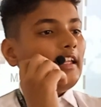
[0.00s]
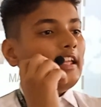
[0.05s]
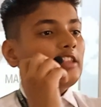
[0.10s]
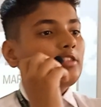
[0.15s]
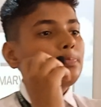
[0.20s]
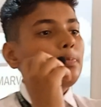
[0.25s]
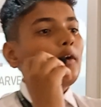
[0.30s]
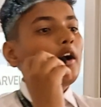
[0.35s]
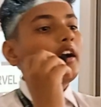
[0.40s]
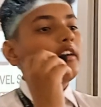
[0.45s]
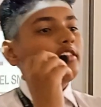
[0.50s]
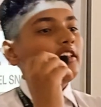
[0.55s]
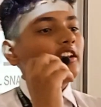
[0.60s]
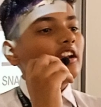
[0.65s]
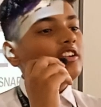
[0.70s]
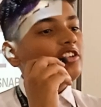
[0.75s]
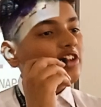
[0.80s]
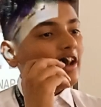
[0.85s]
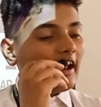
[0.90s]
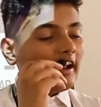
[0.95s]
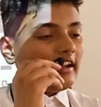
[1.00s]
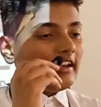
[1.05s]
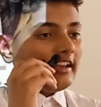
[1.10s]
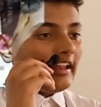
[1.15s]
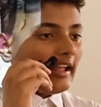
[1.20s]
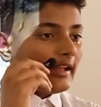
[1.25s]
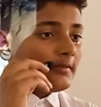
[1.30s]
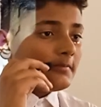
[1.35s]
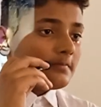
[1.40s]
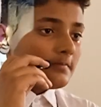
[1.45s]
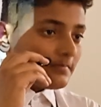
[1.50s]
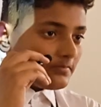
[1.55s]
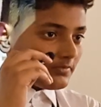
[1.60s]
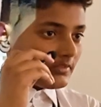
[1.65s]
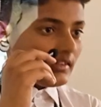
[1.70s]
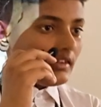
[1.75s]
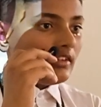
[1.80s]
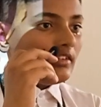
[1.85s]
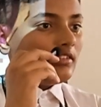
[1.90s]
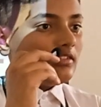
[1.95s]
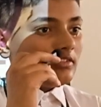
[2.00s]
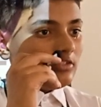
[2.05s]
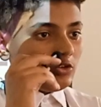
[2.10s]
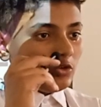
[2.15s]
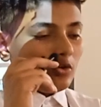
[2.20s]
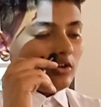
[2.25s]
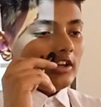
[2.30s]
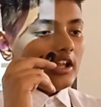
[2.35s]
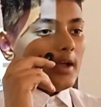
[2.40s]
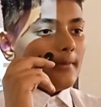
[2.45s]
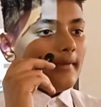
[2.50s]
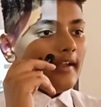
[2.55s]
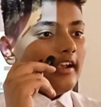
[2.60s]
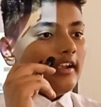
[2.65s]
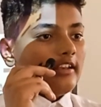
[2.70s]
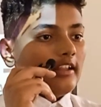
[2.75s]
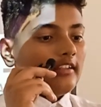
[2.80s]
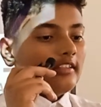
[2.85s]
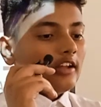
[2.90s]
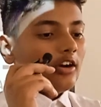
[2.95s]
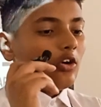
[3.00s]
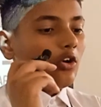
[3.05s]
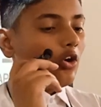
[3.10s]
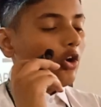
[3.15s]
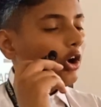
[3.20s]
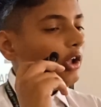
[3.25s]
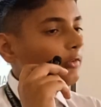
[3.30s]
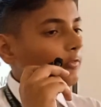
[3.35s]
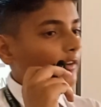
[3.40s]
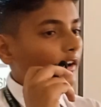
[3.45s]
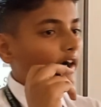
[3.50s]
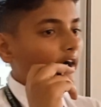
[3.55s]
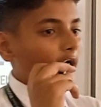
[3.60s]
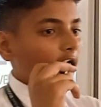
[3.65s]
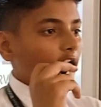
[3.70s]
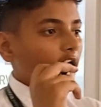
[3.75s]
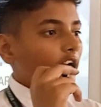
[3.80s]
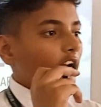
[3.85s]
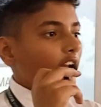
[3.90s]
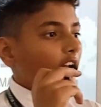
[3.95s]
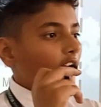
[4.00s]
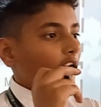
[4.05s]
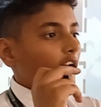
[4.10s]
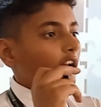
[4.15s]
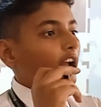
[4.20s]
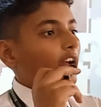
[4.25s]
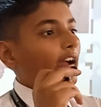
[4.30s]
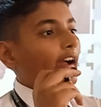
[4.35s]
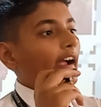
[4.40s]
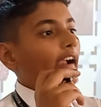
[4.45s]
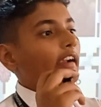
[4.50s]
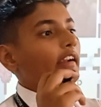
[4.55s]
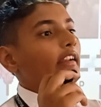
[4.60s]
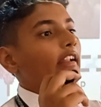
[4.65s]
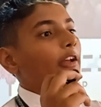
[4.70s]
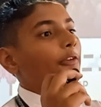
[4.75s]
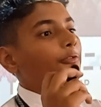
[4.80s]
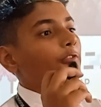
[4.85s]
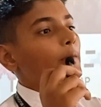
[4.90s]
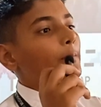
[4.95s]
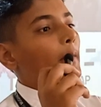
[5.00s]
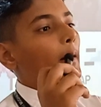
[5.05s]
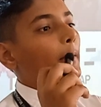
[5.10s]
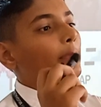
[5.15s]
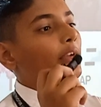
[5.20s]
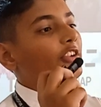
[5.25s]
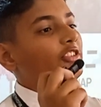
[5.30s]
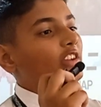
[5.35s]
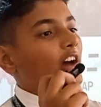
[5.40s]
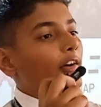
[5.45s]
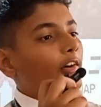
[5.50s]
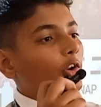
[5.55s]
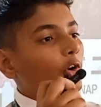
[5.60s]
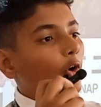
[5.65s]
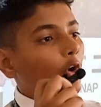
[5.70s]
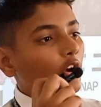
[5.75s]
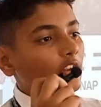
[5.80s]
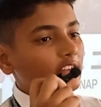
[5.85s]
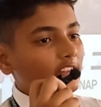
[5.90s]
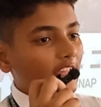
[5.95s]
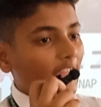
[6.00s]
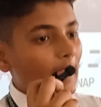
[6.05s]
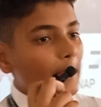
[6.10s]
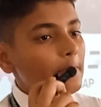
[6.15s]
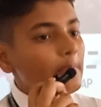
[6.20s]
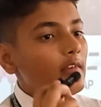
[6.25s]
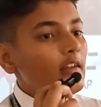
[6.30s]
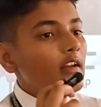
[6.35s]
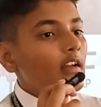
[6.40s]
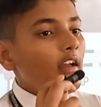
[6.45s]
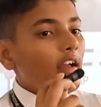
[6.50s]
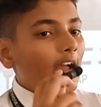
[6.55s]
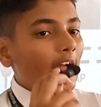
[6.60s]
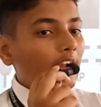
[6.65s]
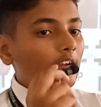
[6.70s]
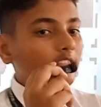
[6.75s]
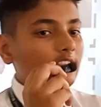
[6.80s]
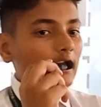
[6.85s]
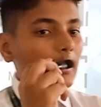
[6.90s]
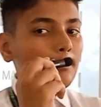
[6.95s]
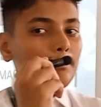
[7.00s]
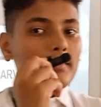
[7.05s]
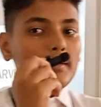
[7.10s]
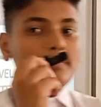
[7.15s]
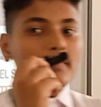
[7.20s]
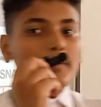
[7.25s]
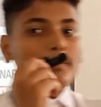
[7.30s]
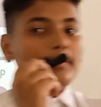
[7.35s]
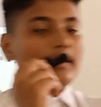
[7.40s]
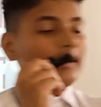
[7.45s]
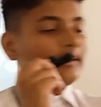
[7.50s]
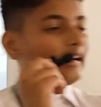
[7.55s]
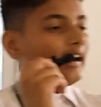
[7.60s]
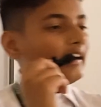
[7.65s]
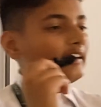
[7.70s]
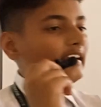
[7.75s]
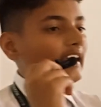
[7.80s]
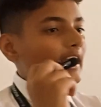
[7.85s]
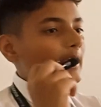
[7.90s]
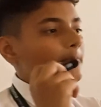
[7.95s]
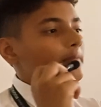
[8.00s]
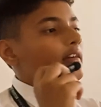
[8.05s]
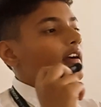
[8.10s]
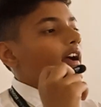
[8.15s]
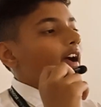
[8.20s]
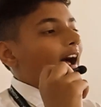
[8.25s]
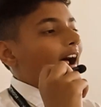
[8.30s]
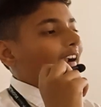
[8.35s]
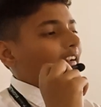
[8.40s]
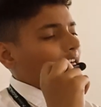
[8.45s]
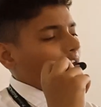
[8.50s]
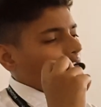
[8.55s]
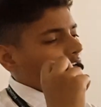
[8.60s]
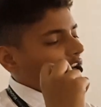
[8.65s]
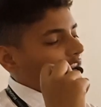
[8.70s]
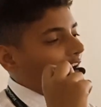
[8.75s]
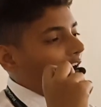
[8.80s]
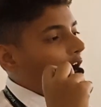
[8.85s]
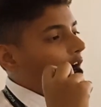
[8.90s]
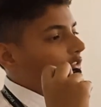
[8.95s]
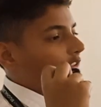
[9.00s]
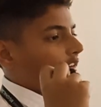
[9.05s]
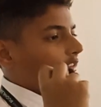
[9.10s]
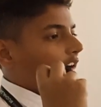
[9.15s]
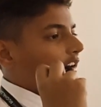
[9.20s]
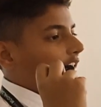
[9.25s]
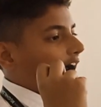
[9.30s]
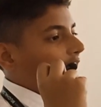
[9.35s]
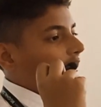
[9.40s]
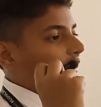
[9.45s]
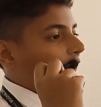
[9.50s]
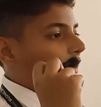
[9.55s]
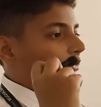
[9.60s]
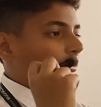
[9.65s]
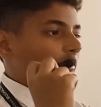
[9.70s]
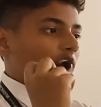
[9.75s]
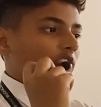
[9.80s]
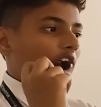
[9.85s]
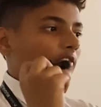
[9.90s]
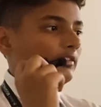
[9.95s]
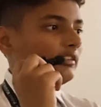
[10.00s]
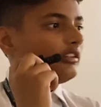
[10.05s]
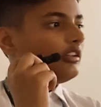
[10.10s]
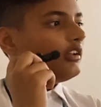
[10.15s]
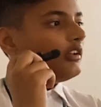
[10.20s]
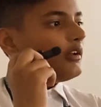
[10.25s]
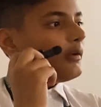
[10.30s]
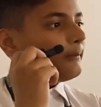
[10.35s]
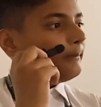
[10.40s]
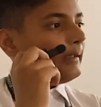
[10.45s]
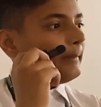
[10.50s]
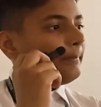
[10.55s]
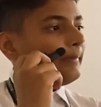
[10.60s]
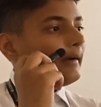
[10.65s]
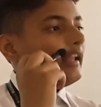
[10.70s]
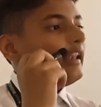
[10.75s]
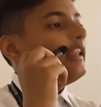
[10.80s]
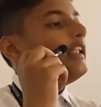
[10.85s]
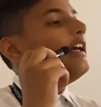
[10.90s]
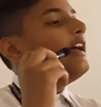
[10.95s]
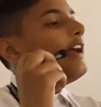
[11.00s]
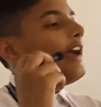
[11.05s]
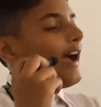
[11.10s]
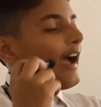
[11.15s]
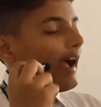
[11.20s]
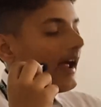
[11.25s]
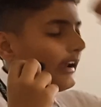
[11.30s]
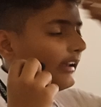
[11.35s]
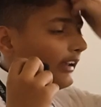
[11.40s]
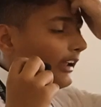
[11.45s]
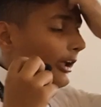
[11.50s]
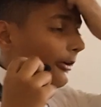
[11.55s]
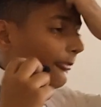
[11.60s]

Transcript: Esports is a trending tournament in the whole world, and if we publish our own game and some people play that game, at least thousands and ten thousands of people, and